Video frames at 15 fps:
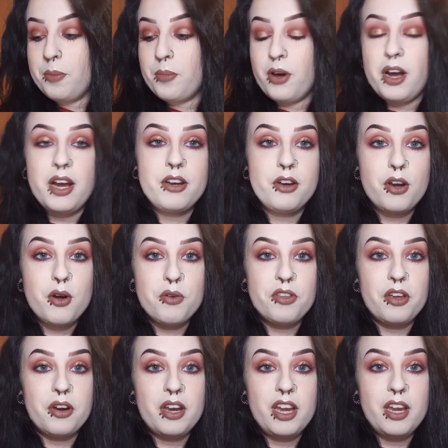but I had a nosy
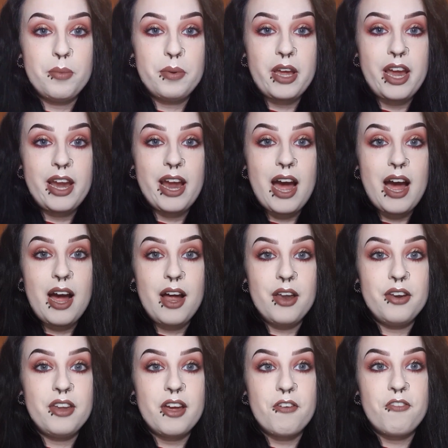on eBay
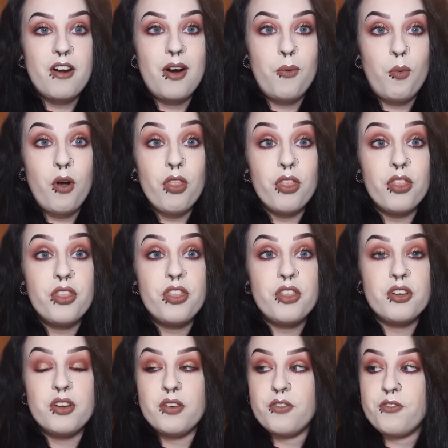and I found one
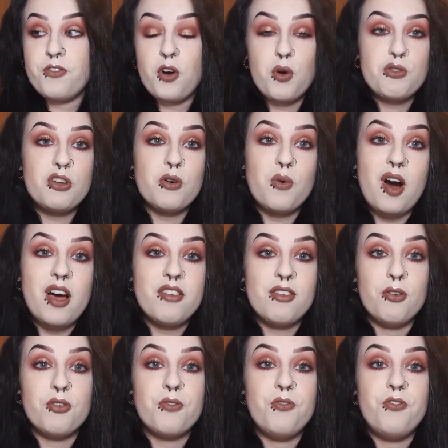that photo-wise
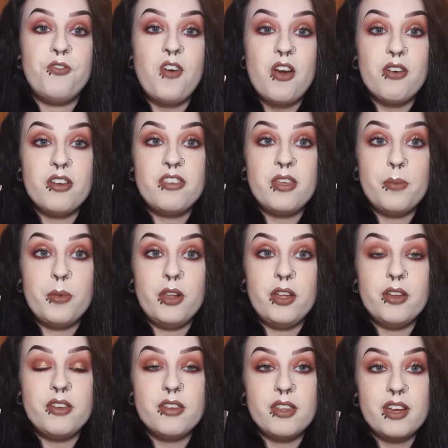looks very similar
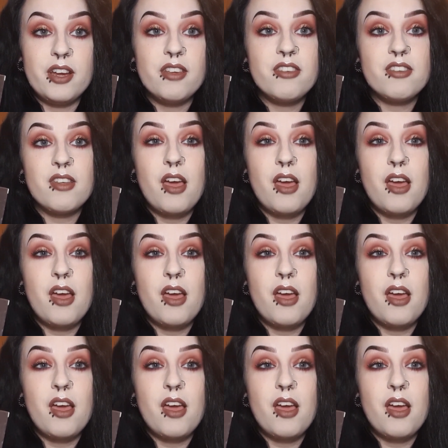to this,